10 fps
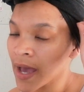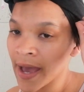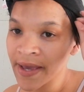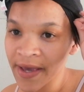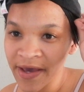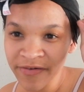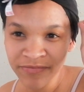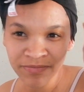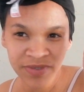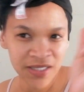I
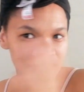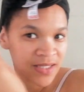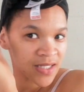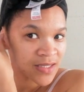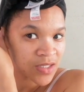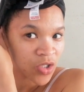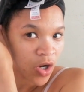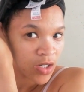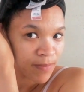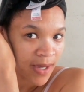have the t-shirt
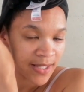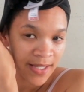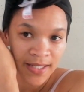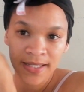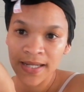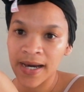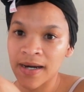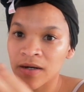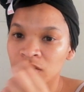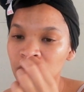on my head
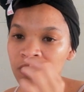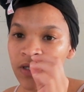now.